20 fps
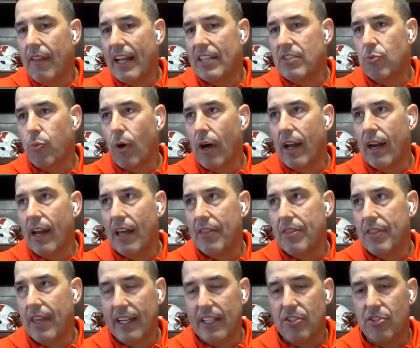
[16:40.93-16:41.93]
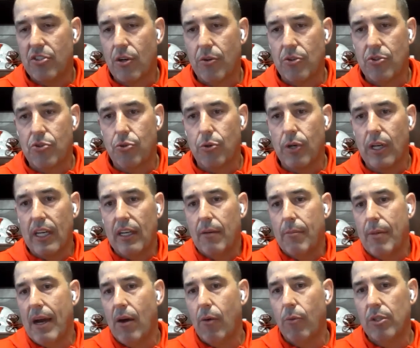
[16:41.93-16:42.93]
And that's what I think is so
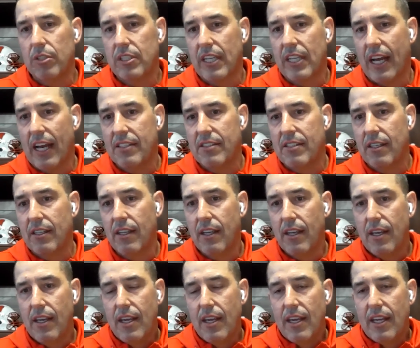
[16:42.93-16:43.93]
intriguing about Wisconsin,